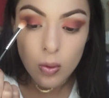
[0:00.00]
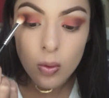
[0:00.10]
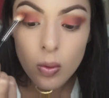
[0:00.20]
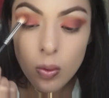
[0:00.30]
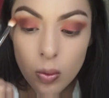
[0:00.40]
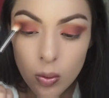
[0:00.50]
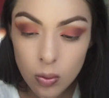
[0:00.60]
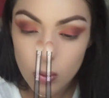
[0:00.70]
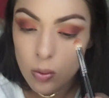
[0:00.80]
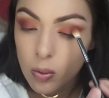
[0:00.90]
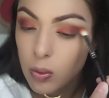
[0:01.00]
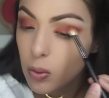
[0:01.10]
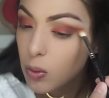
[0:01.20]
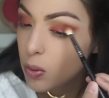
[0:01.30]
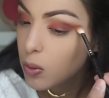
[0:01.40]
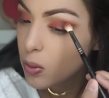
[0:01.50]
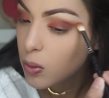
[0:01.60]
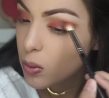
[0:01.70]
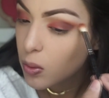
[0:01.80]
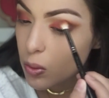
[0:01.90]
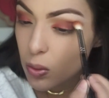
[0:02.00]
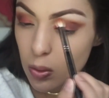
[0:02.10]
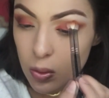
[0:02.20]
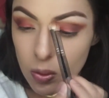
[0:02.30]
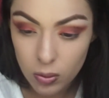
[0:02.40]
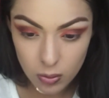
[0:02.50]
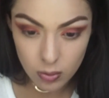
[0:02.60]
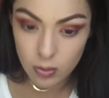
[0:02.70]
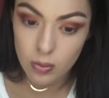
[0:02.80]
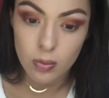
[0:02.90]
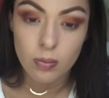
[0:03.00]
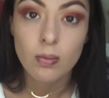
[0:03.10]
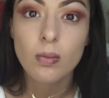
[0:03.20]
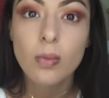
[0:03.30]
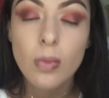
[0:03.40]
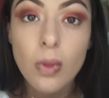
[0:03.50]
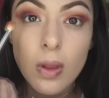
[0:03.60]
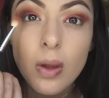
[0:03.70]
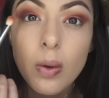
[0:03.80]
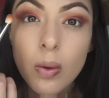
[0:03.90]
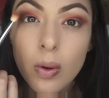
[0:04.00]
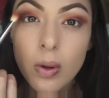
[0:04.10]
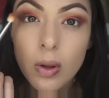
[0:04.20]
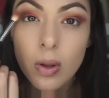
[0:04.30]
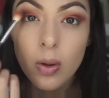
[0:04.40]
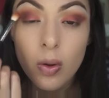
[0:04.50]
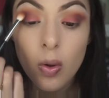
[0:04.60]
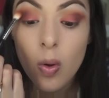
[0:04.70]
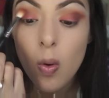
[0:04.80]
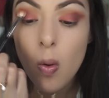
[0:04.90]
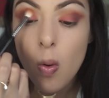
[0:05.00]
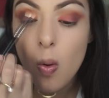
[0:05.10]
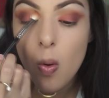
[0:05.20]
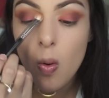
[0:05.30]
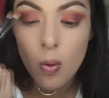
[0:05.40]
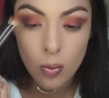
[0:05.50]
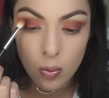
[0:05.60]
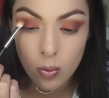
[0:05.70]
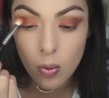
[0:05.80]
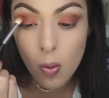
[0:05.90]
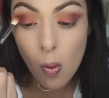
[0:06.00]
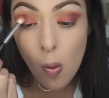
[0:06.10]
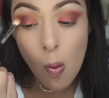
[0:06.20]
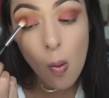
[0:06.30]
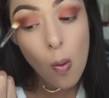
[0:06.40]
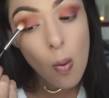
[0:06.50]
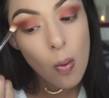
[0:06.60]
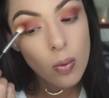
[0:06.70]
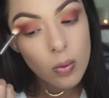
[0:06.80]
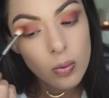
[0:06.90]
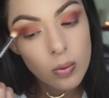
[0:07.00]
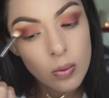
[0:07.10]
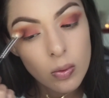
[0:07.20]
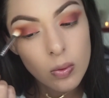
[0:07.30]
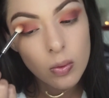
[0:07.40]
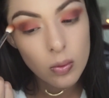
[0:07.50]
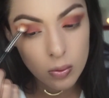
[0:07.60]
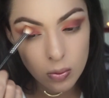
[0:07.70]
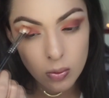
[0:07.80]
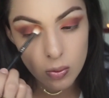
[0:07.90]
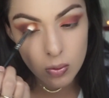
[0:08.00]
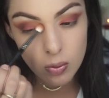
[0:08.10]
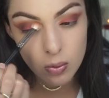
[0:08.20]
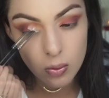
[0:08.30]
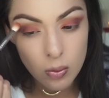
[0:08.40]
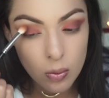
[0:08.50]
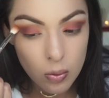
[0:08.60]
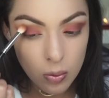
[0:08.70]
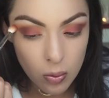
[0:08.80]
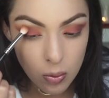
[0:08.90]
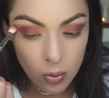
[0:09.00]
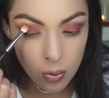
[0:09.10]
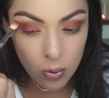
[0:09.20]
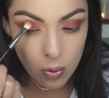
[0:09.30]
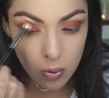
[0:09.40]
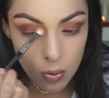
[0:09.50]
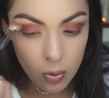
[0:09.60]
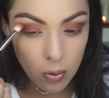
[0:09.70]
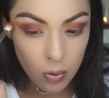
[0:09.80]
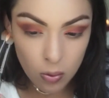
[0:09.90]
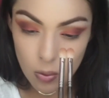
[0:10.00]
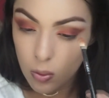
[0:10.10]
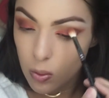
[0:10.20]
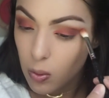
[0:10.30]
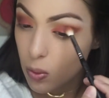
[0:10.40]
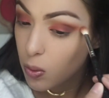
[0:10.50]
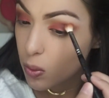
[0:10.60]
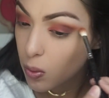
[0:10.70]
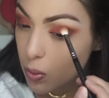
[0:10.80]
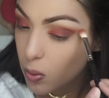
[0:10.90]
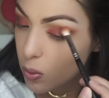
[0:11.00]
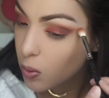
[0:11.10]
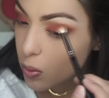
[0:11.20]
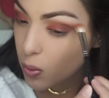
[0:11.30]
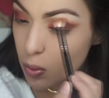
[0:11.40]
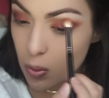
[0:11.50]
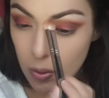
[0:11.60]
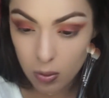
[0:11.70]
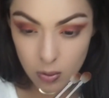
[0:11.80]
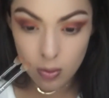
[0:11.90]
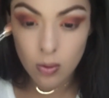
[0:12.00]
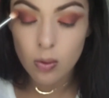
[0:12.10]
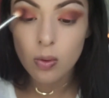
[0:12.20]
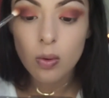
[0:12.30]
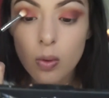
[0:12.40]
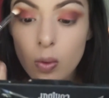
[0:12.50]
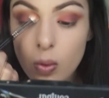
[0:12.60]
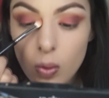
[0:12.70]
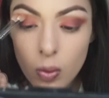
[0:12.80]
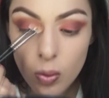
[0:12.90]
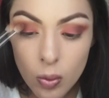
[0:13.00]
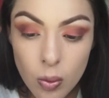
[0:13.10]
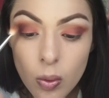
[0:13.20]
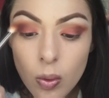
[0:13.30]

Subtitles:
Next, I'm going to be getting back my Morphe 433 and gently blending that same first color we used, the MFEO, and kind of blending that out and blending everything together and blending